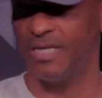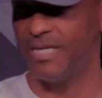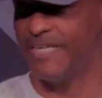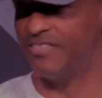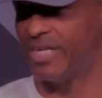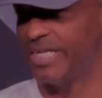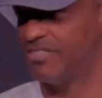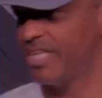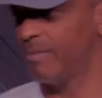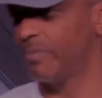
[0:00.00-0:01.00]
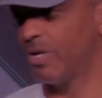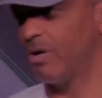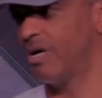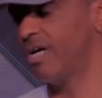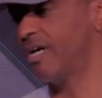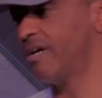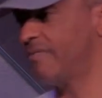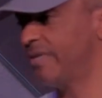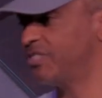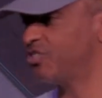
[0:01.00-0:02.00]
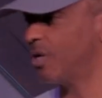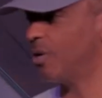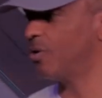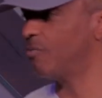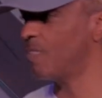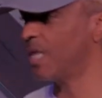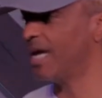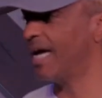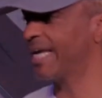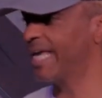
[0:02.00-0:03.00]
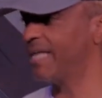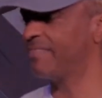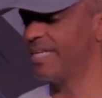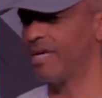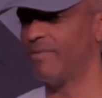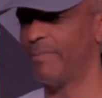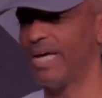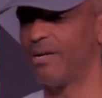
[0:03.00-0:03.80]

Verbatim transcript: he's an exemplar of. And so I can't think of a better